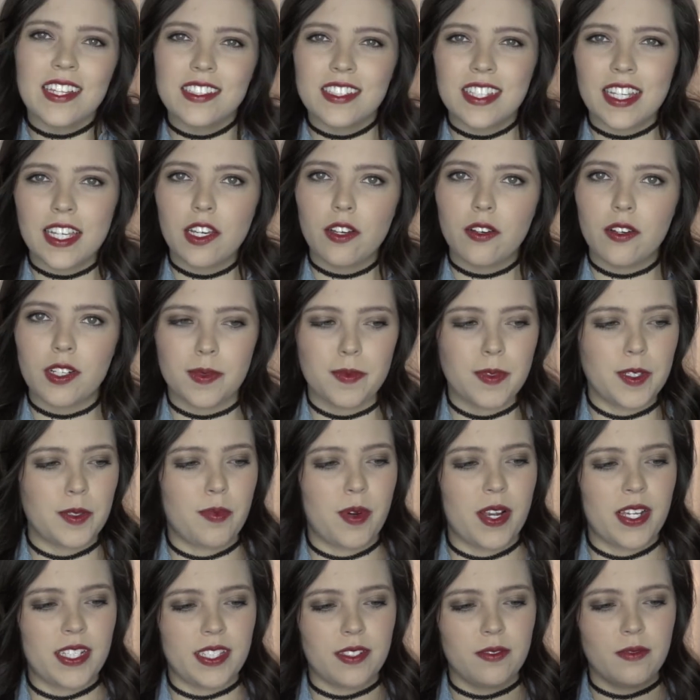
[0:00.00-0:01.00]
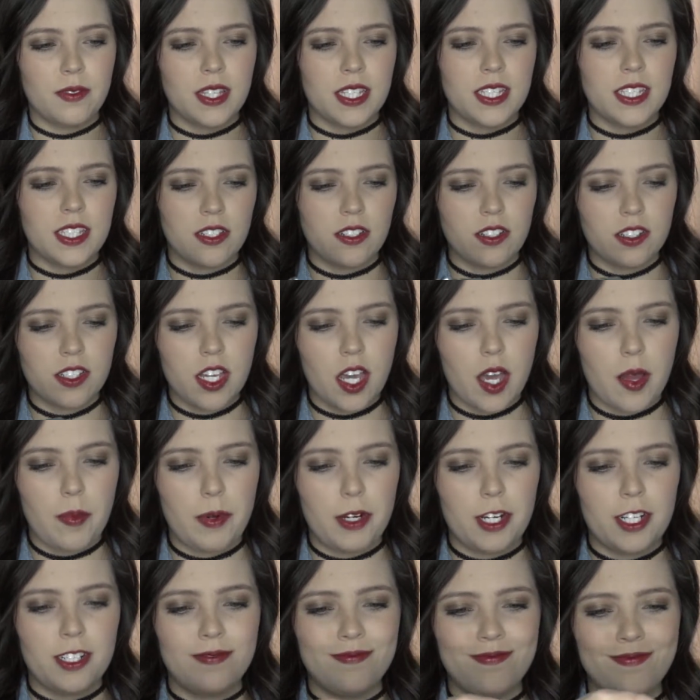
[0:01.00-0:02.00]
looks like a Christmas present with its little
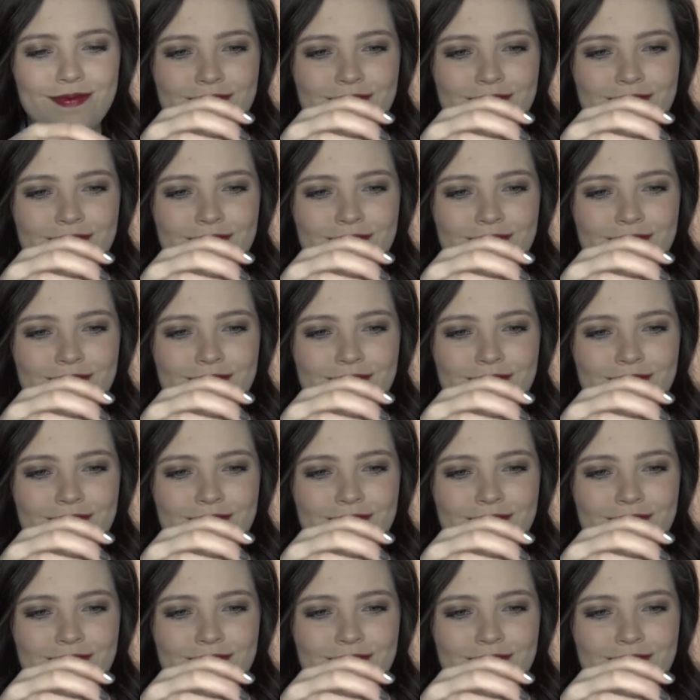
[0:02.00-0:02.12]
topper.